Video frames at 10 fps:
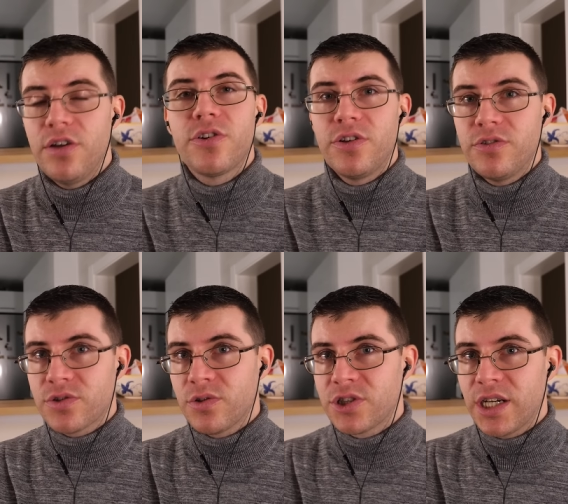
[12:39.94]
You can use
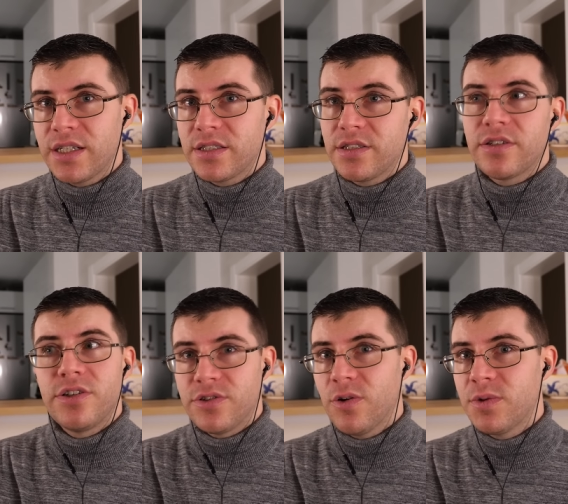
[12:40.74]
courgettes, you can
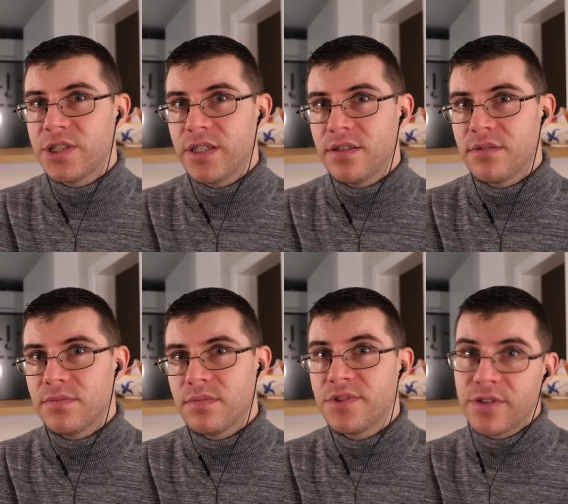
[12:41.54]
use aubergine,
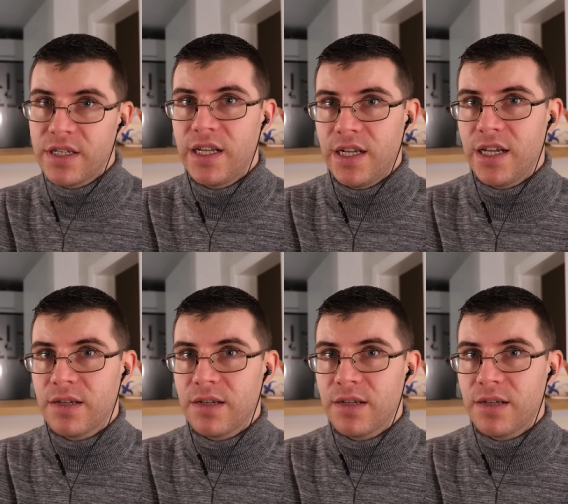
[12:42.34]
zucchini and